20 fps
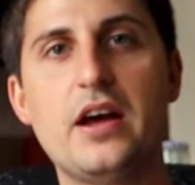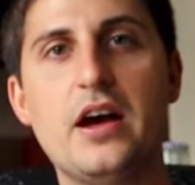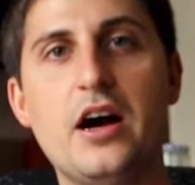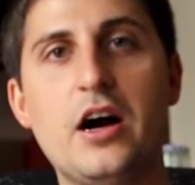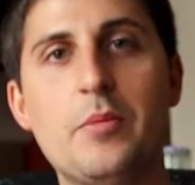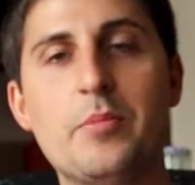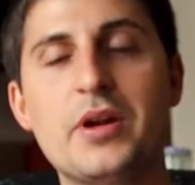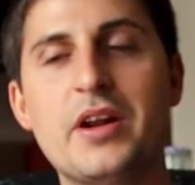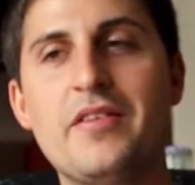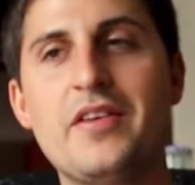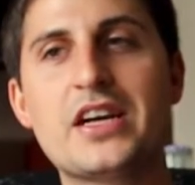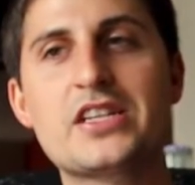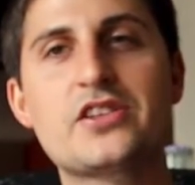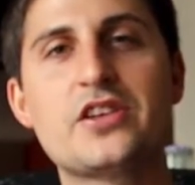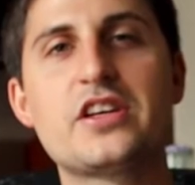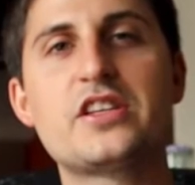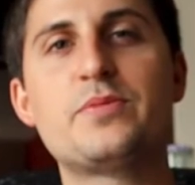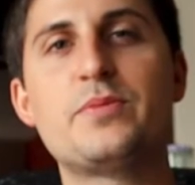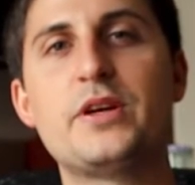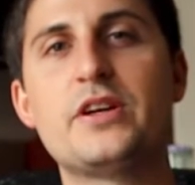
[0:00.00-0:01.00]
uh, but I've
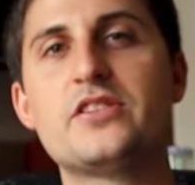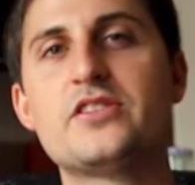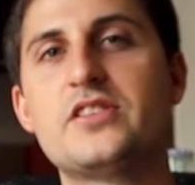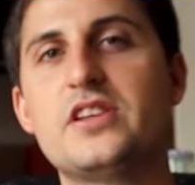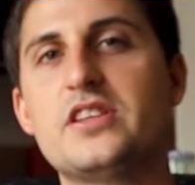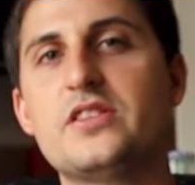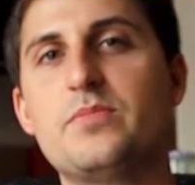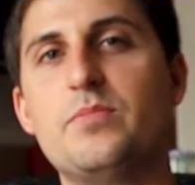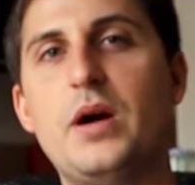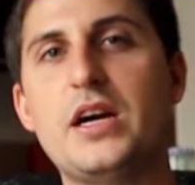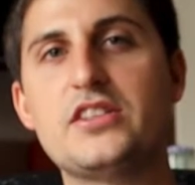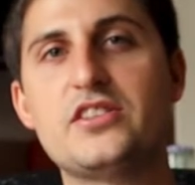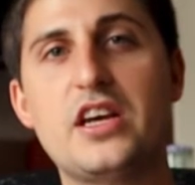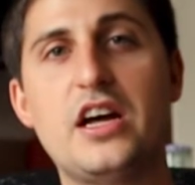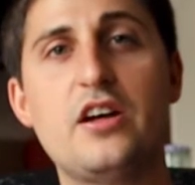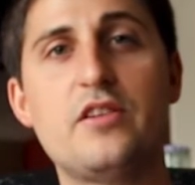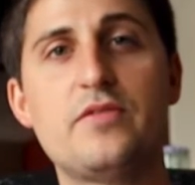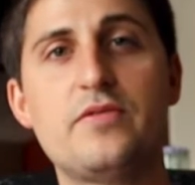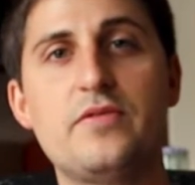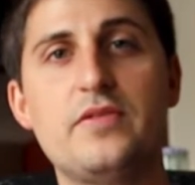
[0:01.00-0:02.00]
actually experienced this
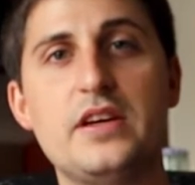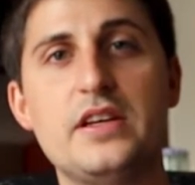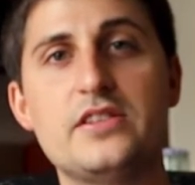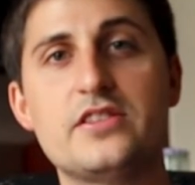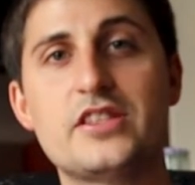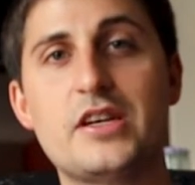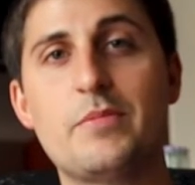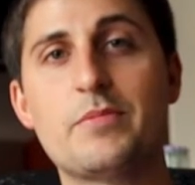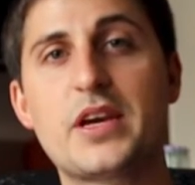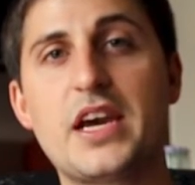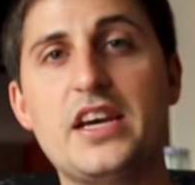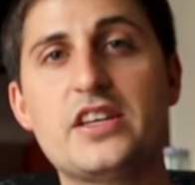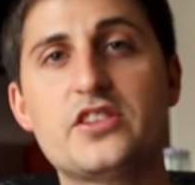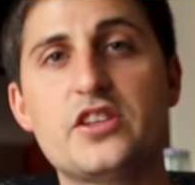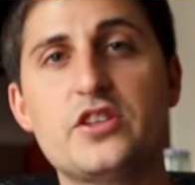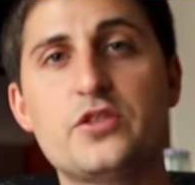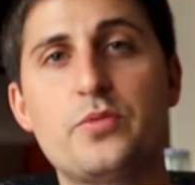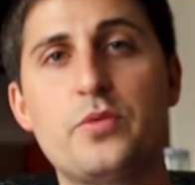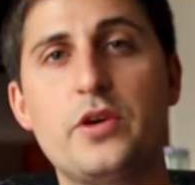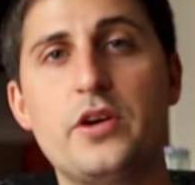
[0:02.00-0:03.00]
myself in some
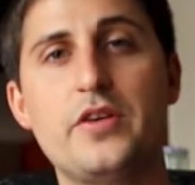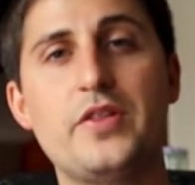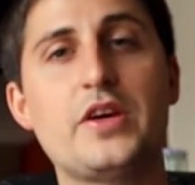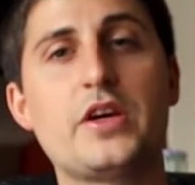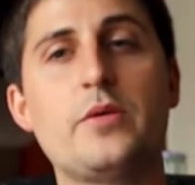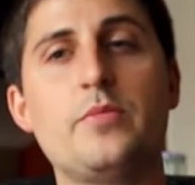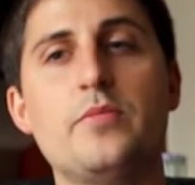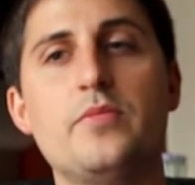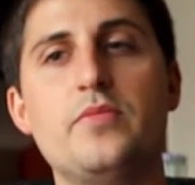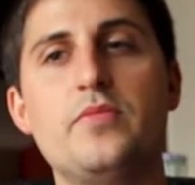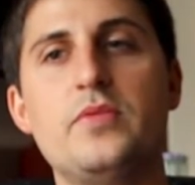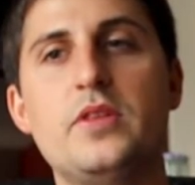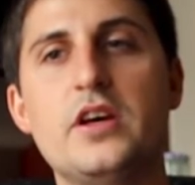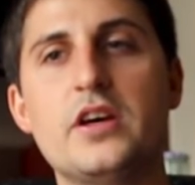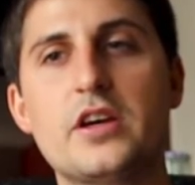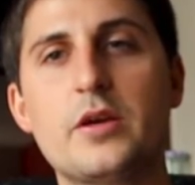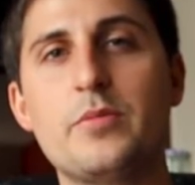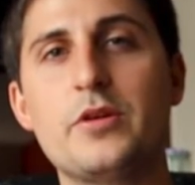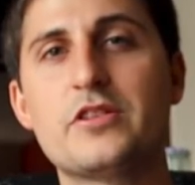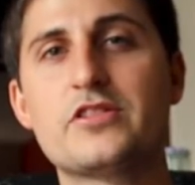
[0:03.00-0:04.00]
cases where the, com
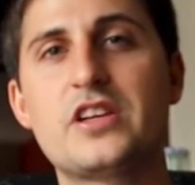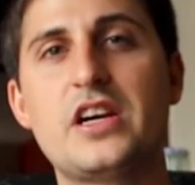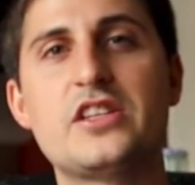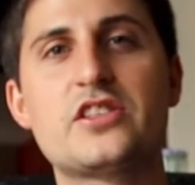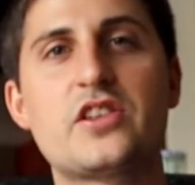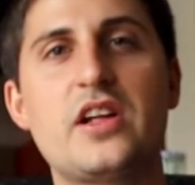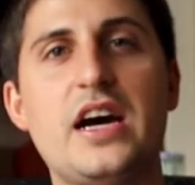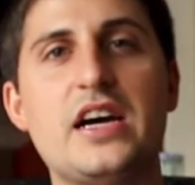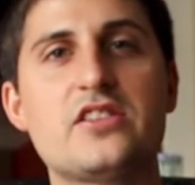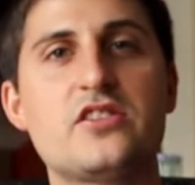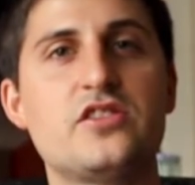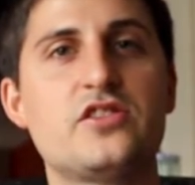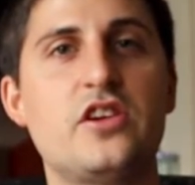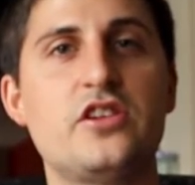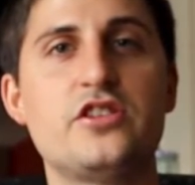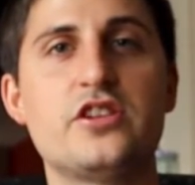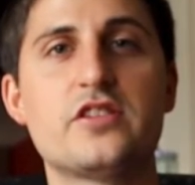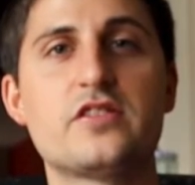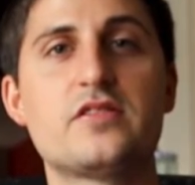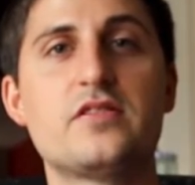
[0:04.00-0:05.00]
the computer science classes
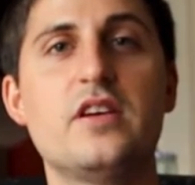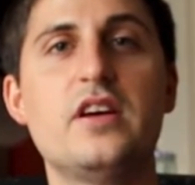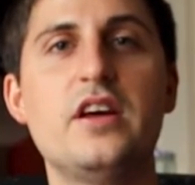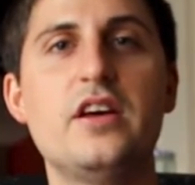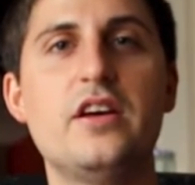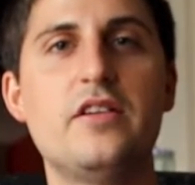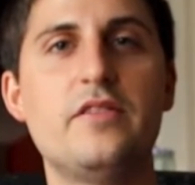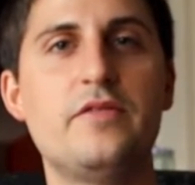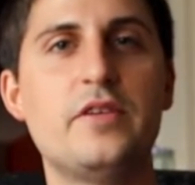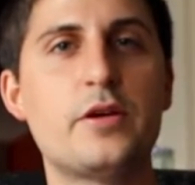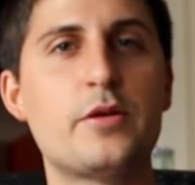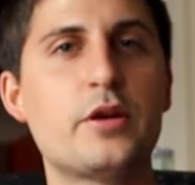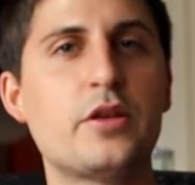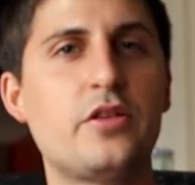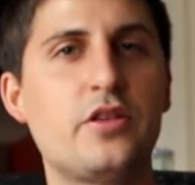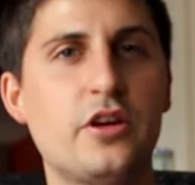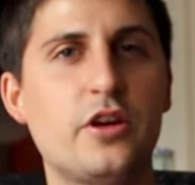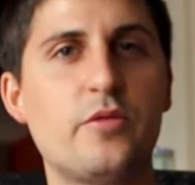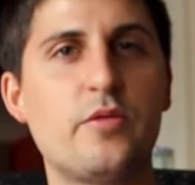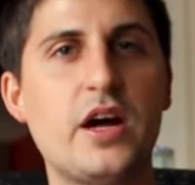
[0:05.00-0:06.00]
are just very
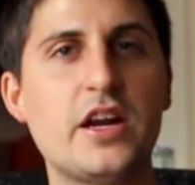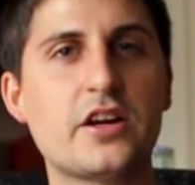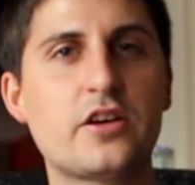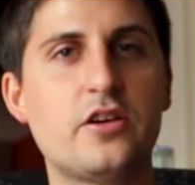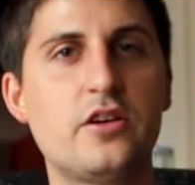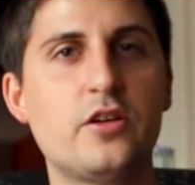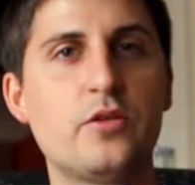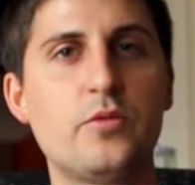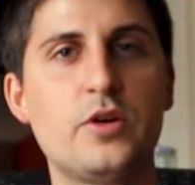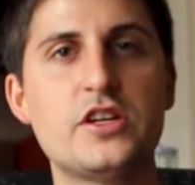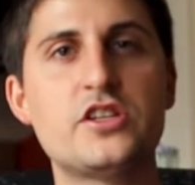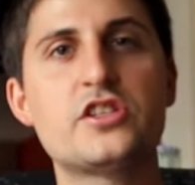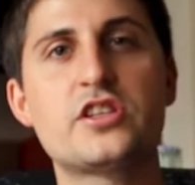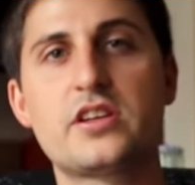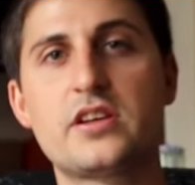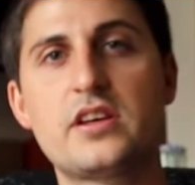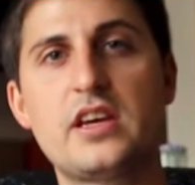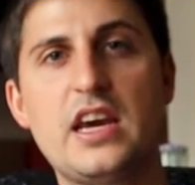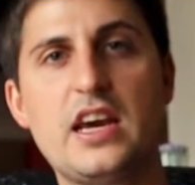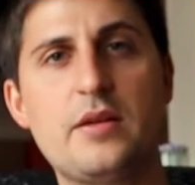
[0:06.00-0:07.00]
theoretical, which
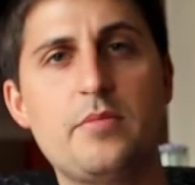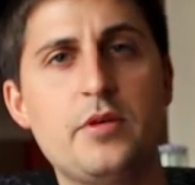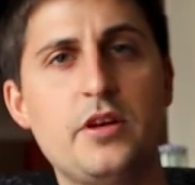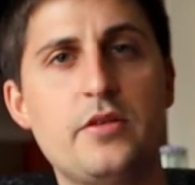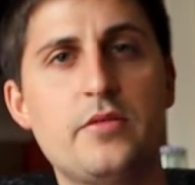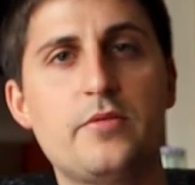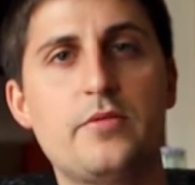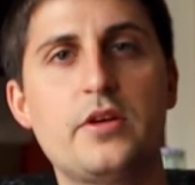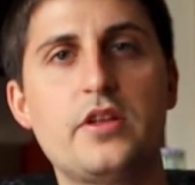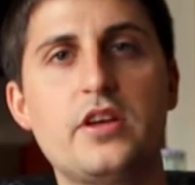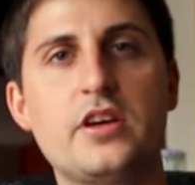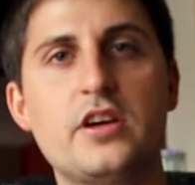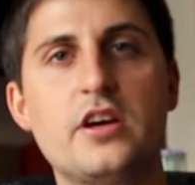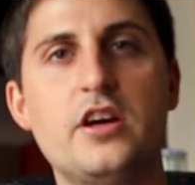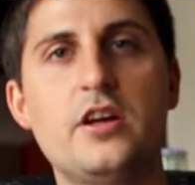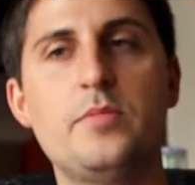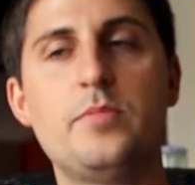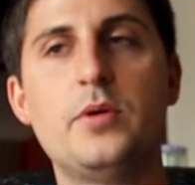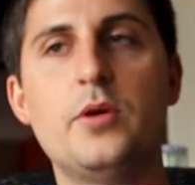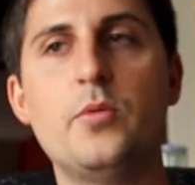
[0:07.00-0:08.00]
can be really
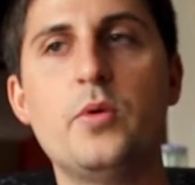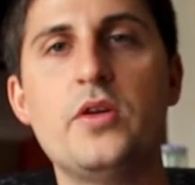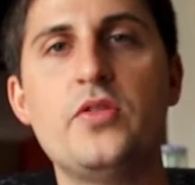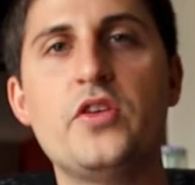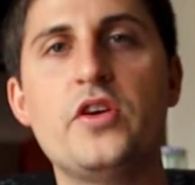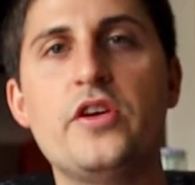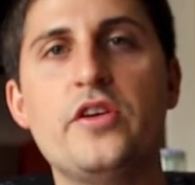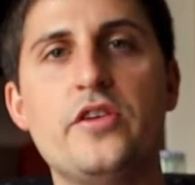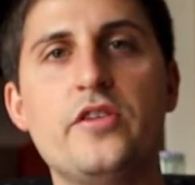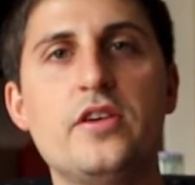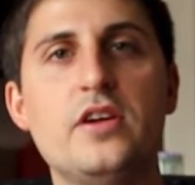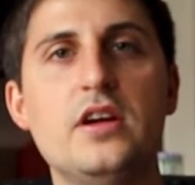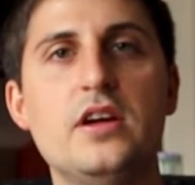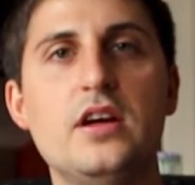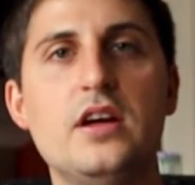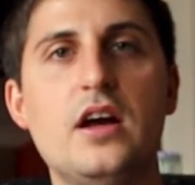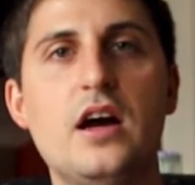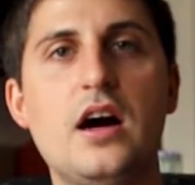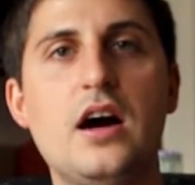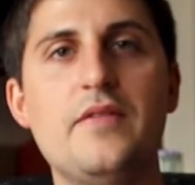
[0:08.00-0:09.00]
good, but when they're
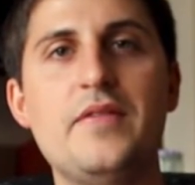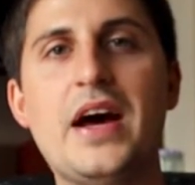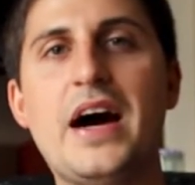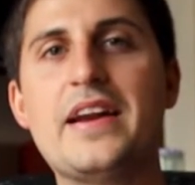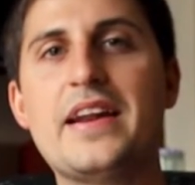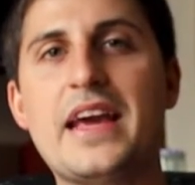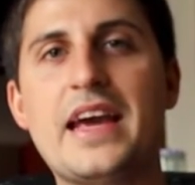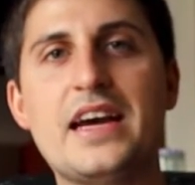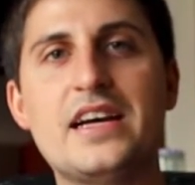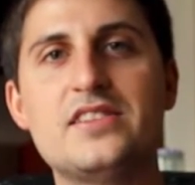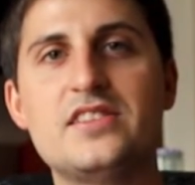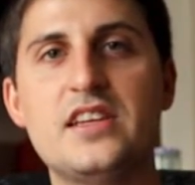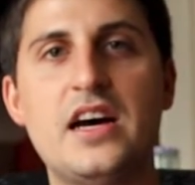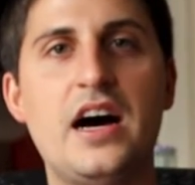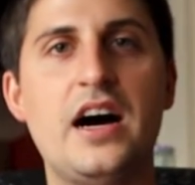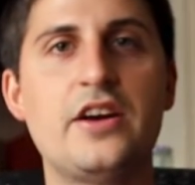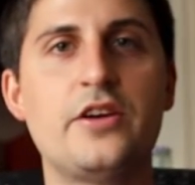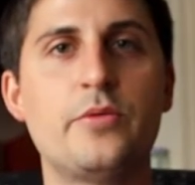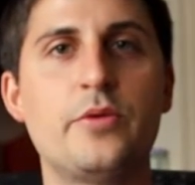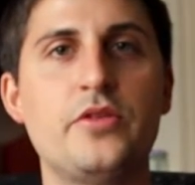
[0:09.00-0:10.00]
uh, not
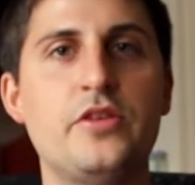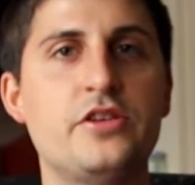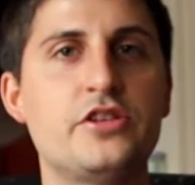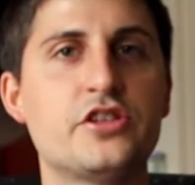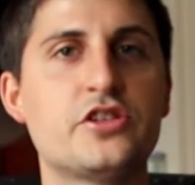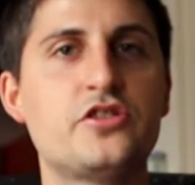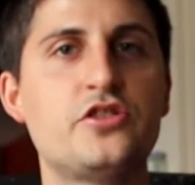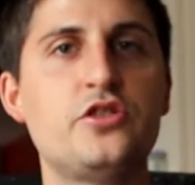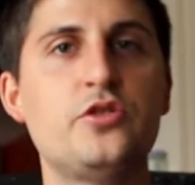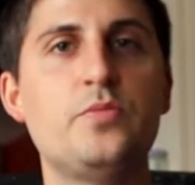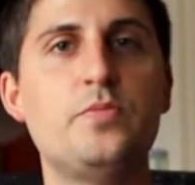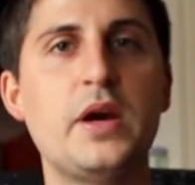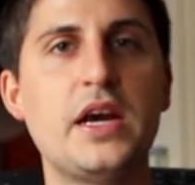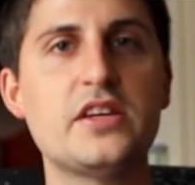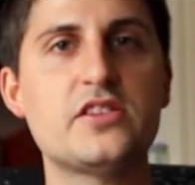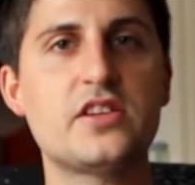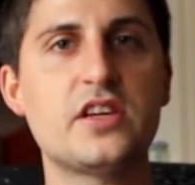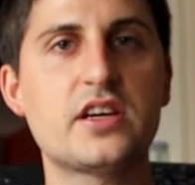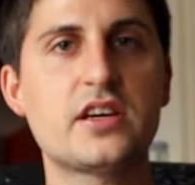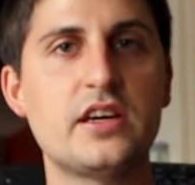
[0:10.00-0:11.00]
hands-on or when they're just too
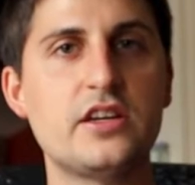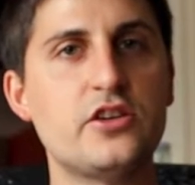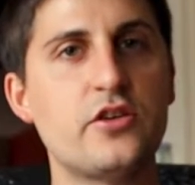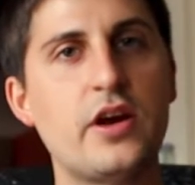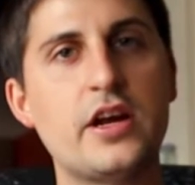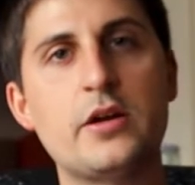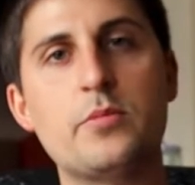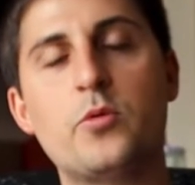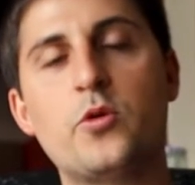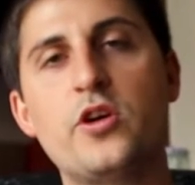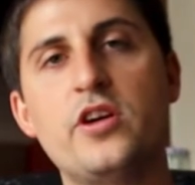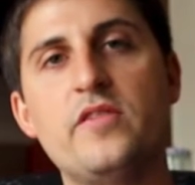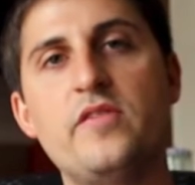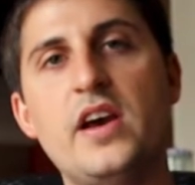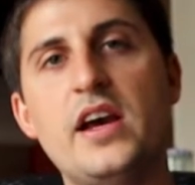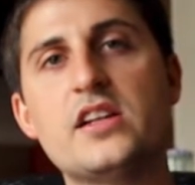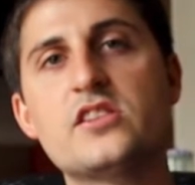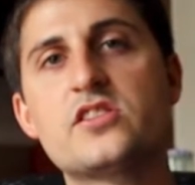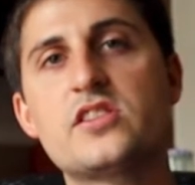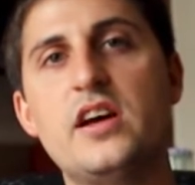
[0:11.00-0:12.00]
basic and you're at a more
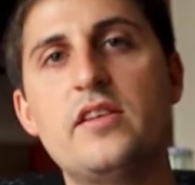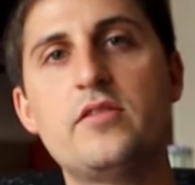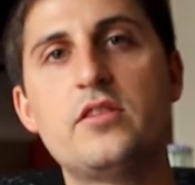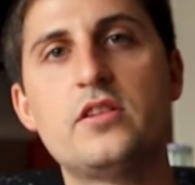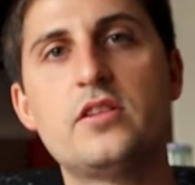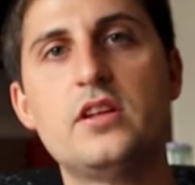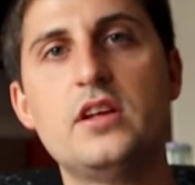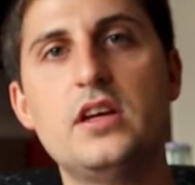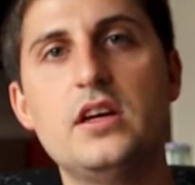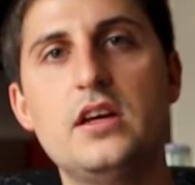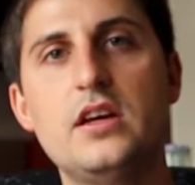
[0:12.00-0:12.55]
advanced level,